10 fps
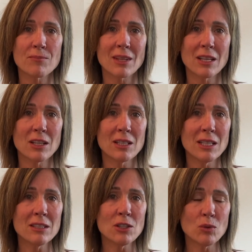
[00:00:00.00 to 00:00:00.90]
you
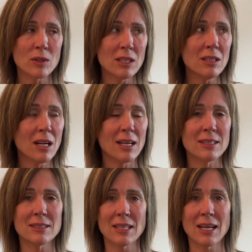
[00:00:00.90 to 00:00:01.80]
need to
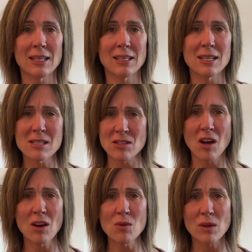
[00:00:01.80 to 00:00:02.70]
realize that it's
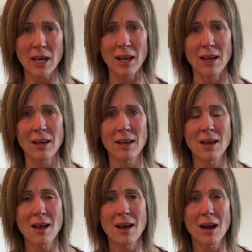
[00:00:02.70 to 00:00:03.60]
not okay.
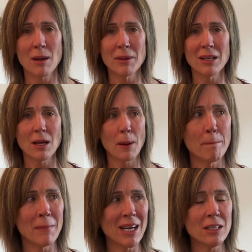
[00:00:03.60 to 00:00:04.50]
I mean,
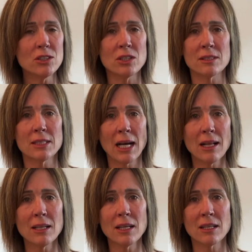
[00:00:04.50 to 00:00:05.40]
imagine
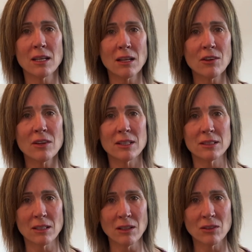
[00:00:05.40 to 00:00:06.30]
telling another
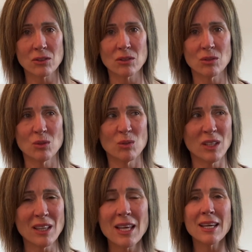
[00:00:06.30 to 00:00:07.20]
adult
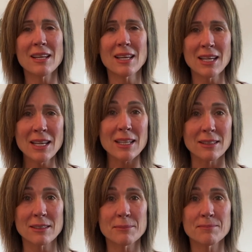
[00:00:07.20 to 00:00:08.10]
what they can
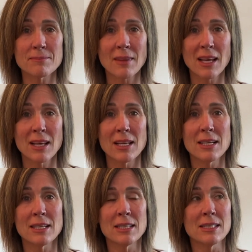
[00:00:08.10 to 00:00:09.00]
eat.
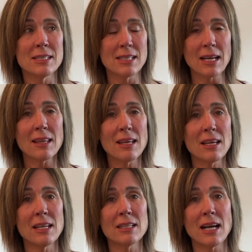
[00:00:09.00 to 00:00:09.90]
Second thing
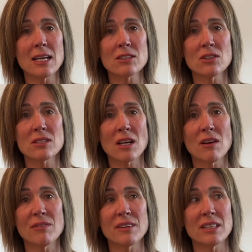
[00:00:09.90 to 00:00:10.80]
you need to ask
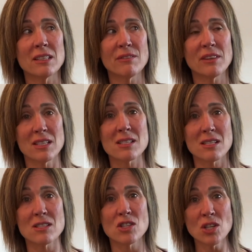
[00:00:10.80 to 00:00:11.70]
yourself if this
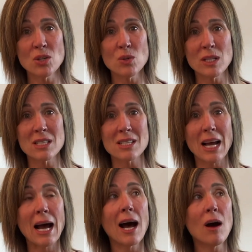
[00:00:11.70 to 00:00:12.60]
is you is
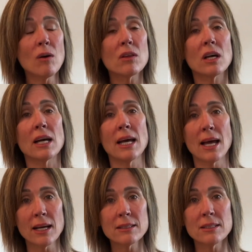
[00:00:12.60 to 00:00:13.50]
how the
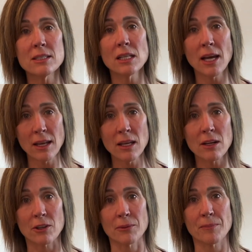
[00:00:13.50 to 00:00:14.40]
heck did you get
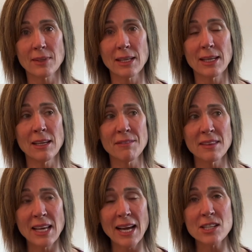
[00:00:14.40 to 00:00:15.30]
here? If
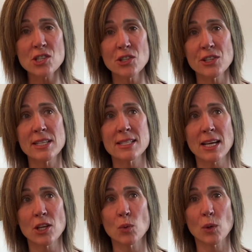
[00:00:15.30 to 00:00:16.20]
the answer is
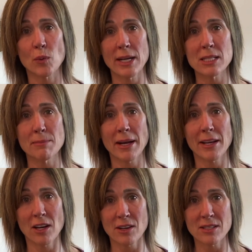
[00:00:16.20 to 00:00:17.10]
that you were raised by a
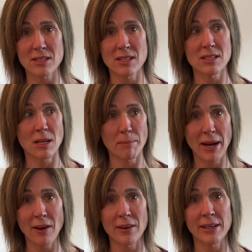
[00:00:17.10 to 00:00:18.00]
narcissistic
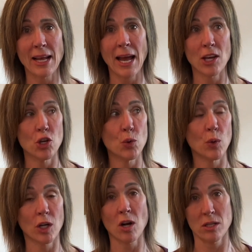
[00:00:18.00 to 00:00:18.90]
parent and you
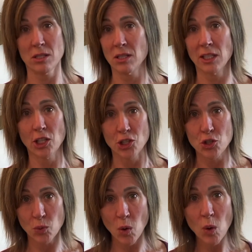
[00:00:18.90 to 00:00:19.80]
were constantly
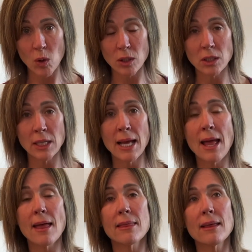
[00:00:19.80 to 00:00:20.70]
controlled,
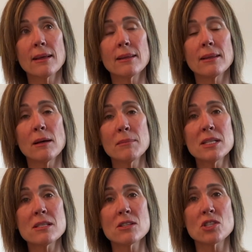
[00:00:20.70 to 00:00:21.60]
then let me
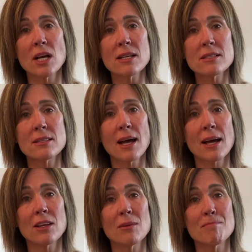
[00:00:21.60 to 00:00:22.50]
suggest
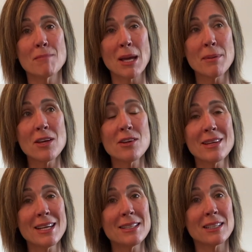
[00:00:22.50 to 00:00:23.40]
that maybe you
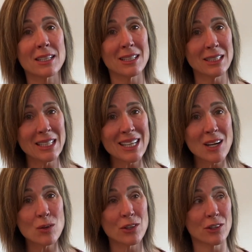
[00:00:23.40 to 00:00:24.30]
need to clean
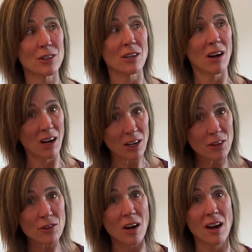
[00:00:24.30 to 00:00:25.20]
out your
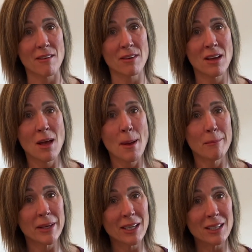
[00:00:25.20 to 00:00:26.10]
hard drive
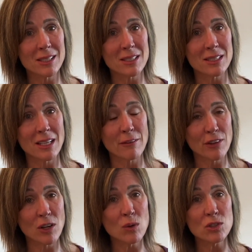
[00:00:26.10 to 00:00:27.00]
because if
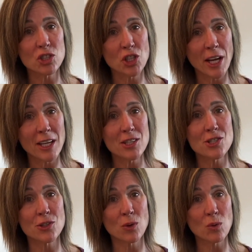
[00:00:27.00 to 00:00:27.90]
you don't
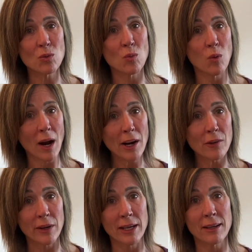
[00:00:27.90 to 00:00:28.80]
change your own
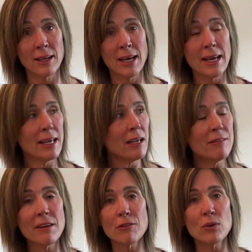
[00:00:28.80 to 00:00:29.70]
wiring,
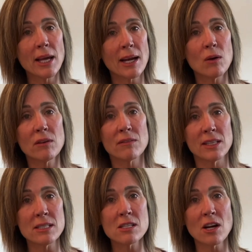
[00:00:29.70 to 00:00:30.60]
even if you get out of
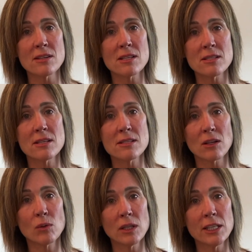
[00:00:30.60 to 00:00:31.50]
this
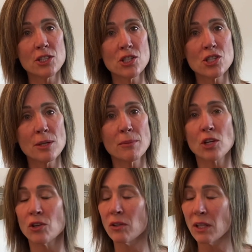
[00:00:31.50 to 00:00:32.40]
narcissistic relationship,
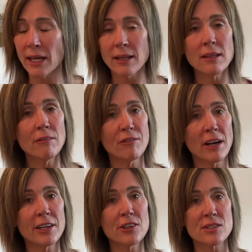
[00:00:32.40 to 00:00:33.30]
you'll likely
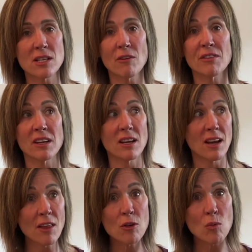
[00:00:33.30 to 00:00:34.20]
find yourself in
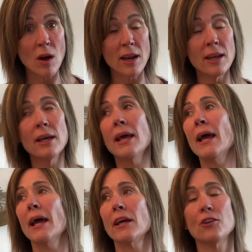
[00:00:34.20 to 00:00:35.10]
another one
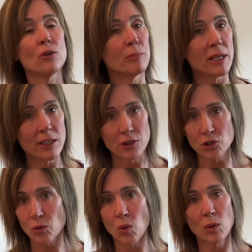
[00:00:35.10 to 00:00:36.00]
and you'll be
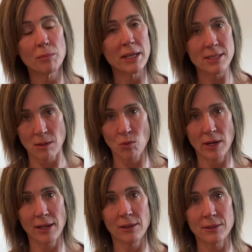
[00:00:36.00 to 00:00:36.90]
controlled by someone
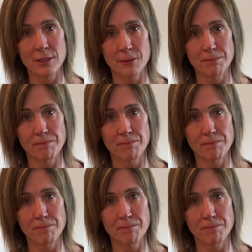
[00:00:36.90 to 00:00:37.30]
else.